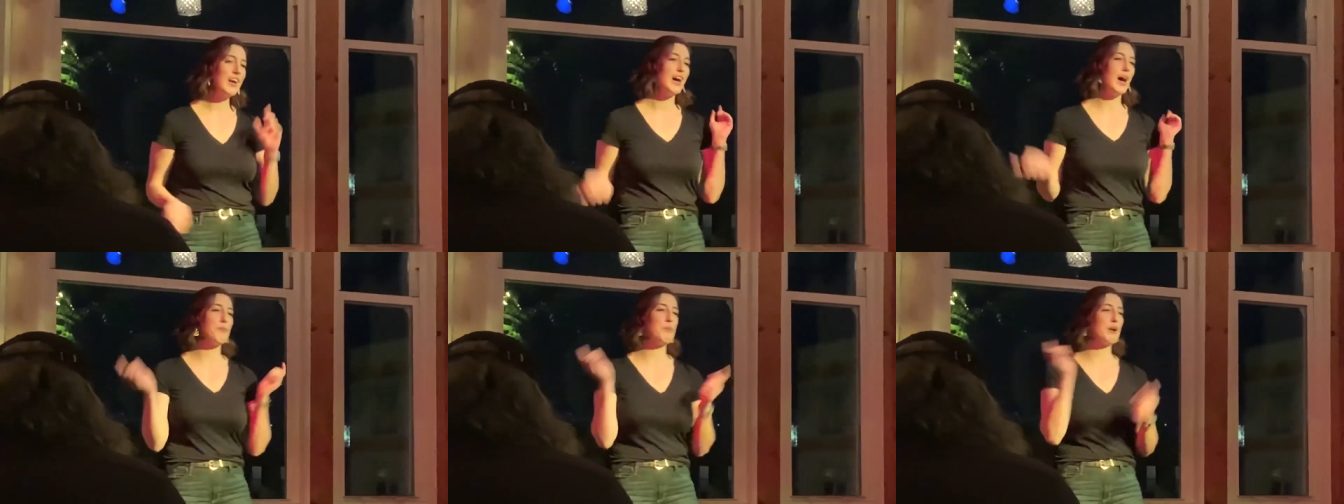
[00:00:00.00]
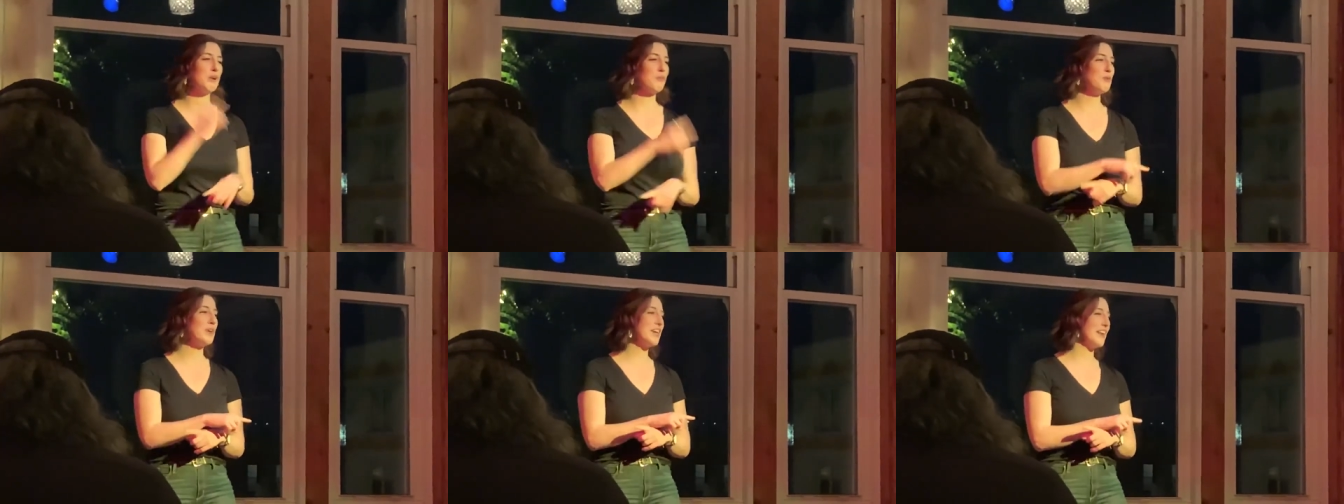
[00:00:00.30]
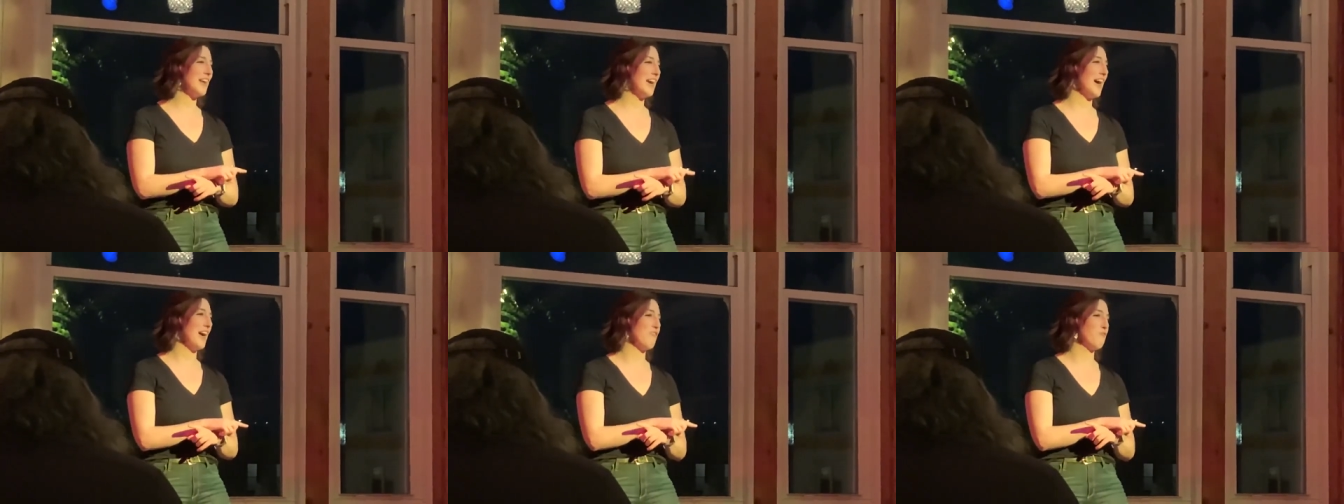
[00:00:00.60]
About a week
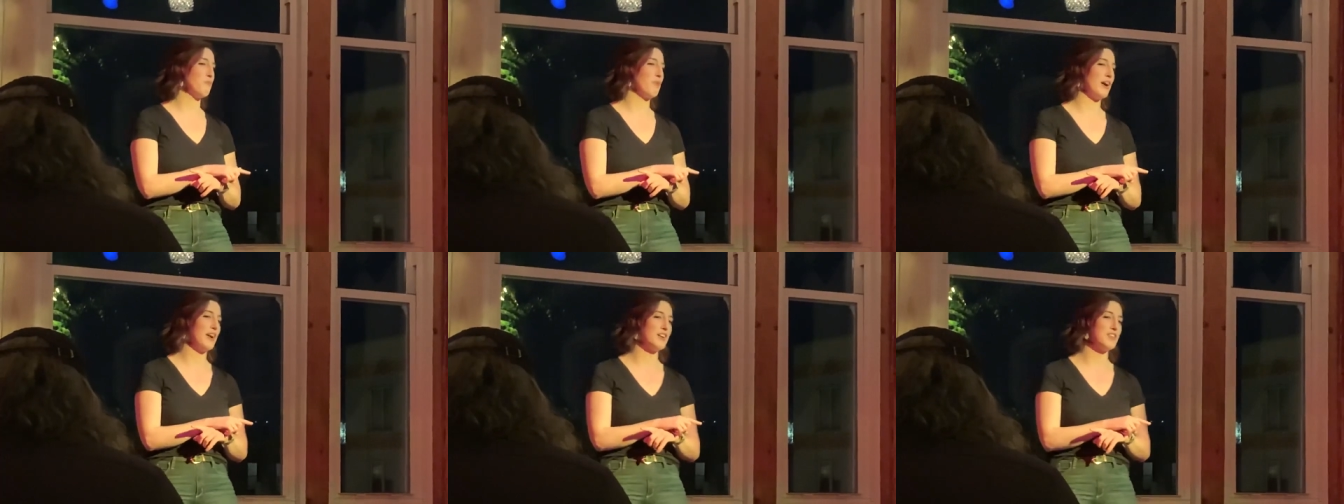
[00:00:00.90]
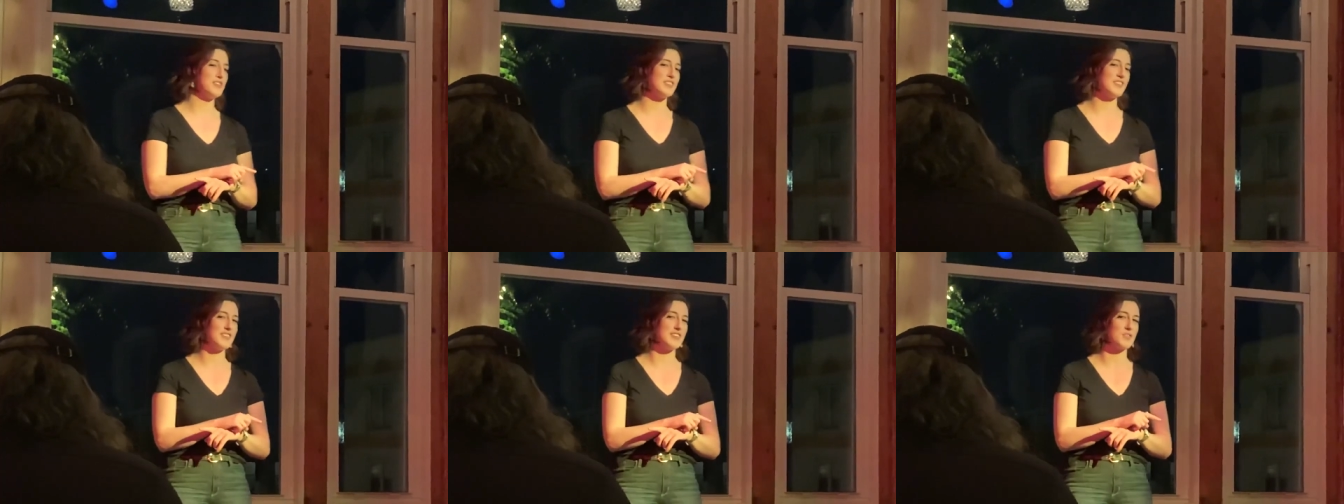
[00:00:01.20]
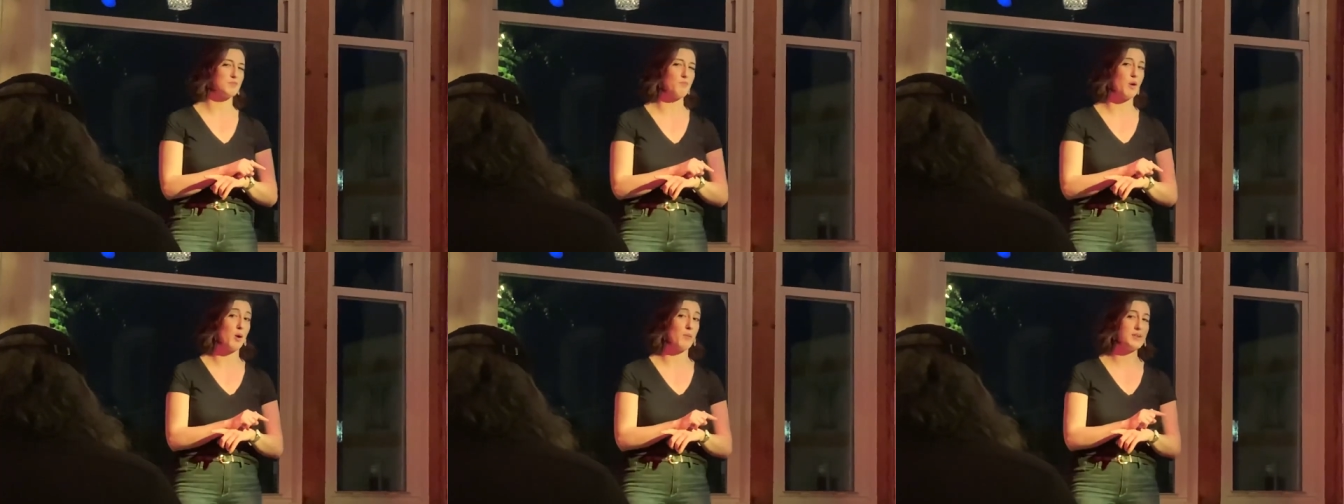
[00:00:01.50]
and a half prior to
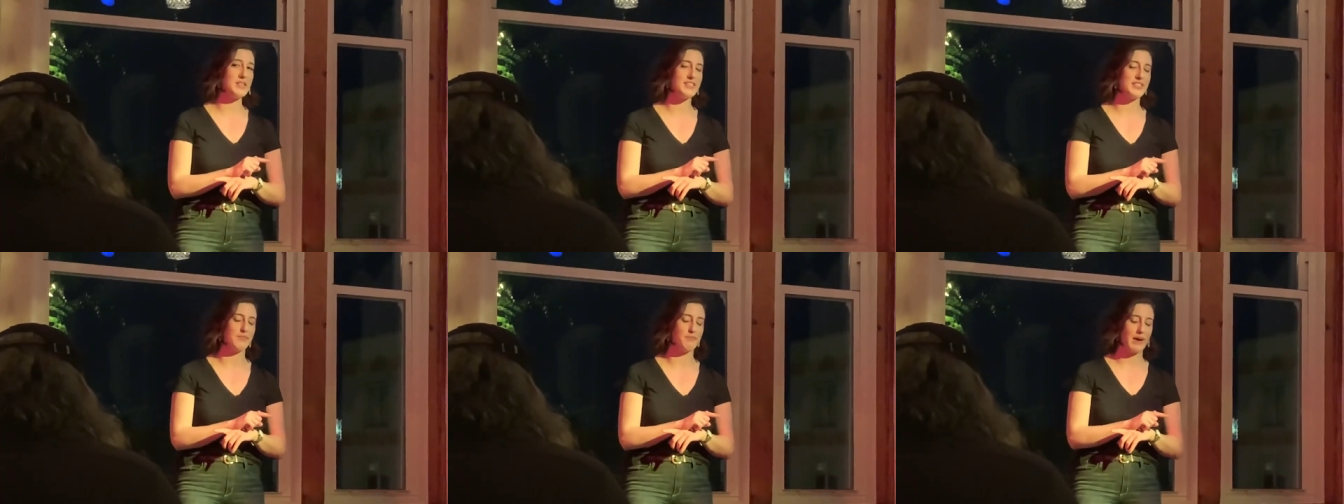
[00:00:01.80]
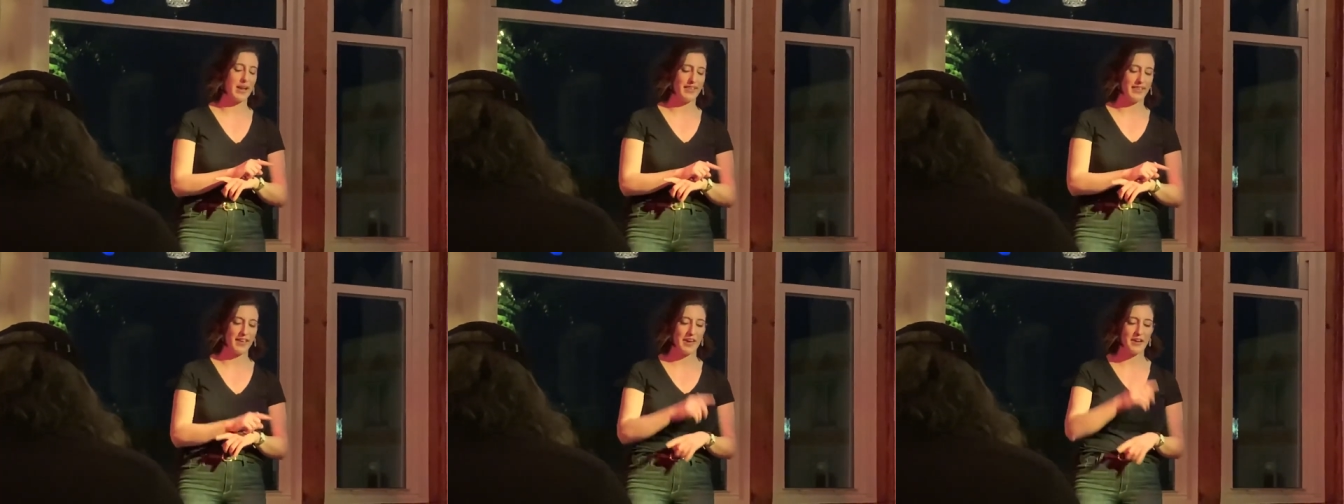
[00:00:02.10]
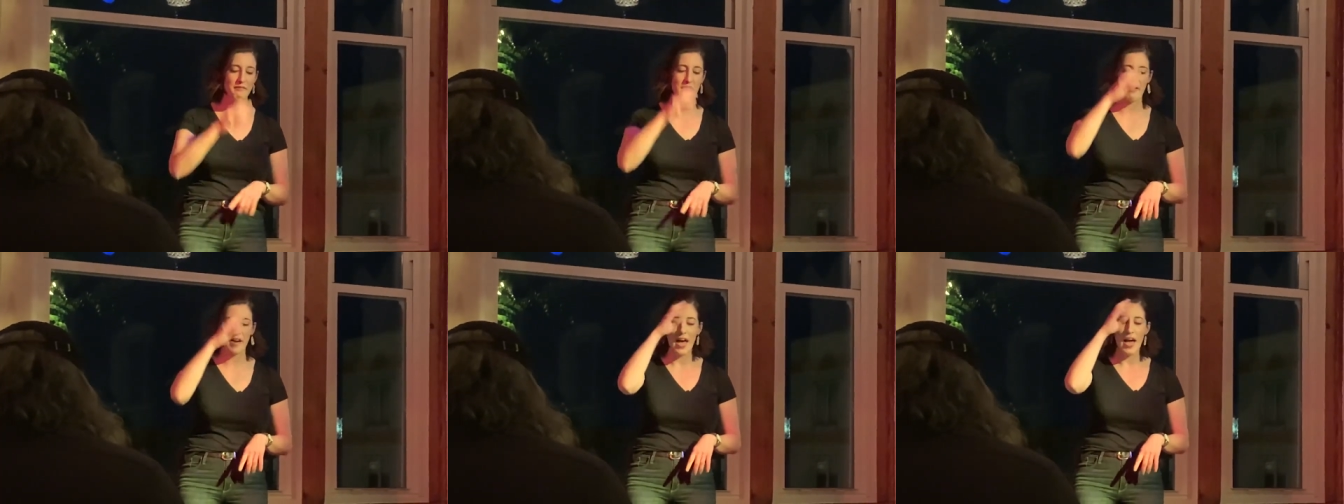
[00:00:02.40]
this moment in my life,